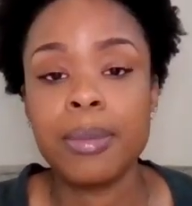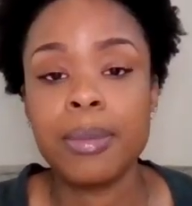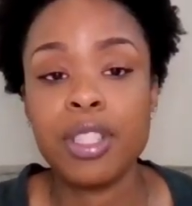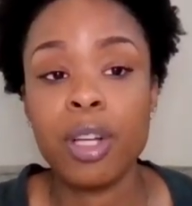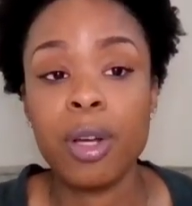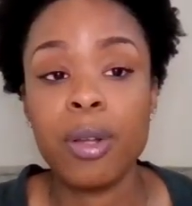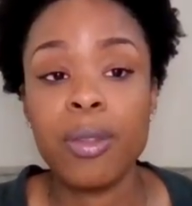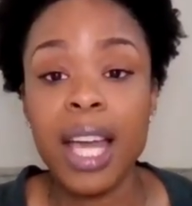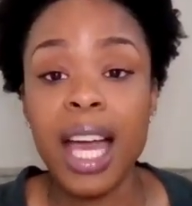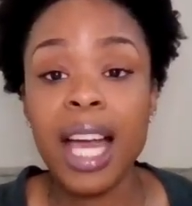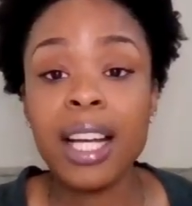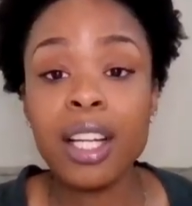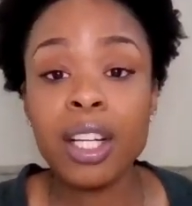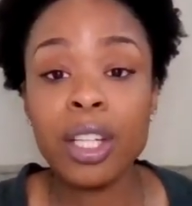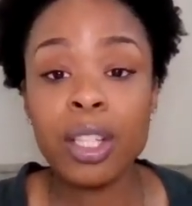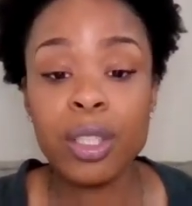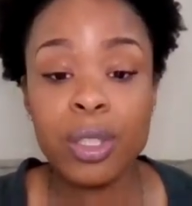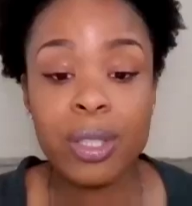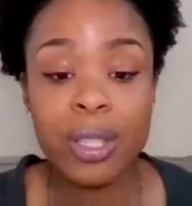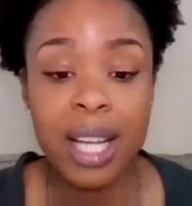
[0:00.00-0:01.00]
So that
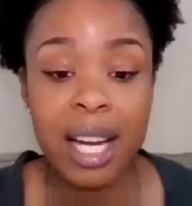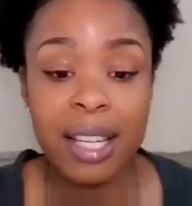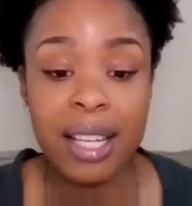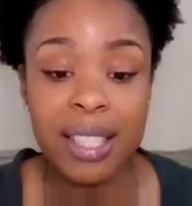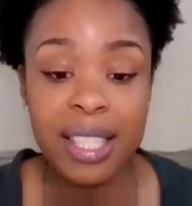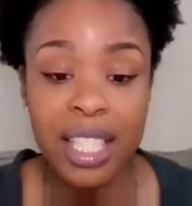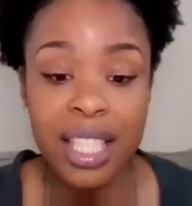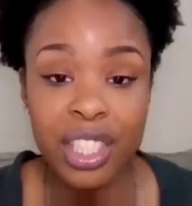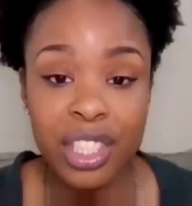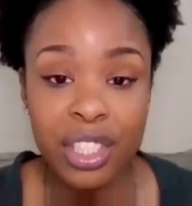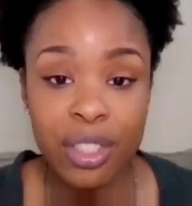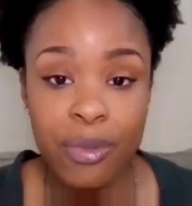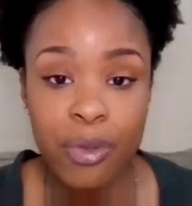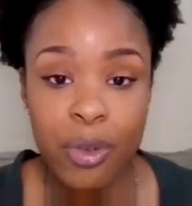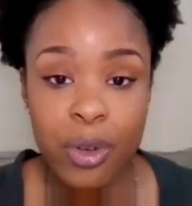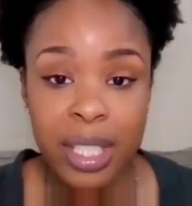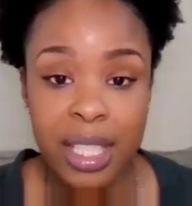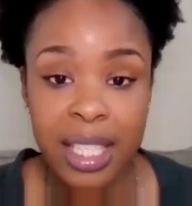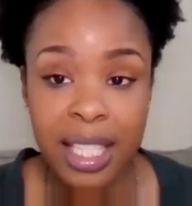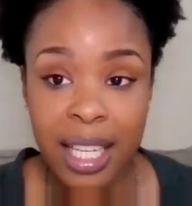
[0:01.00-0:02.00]
concludes our session
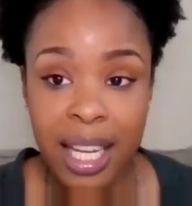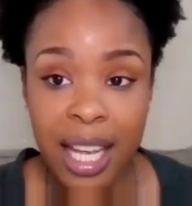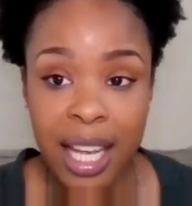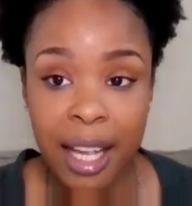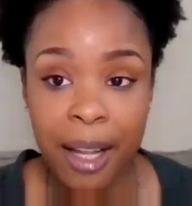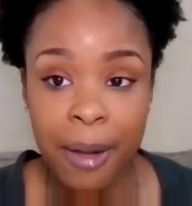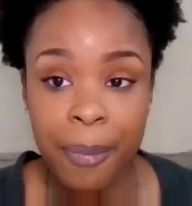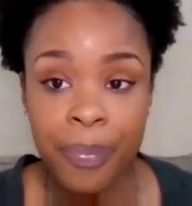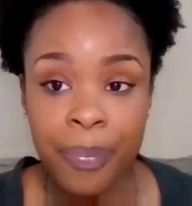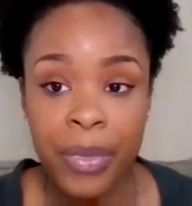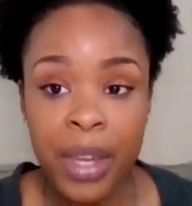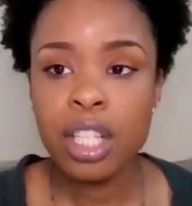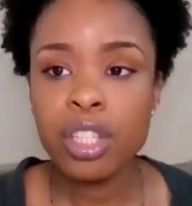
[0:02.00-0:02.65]
for today.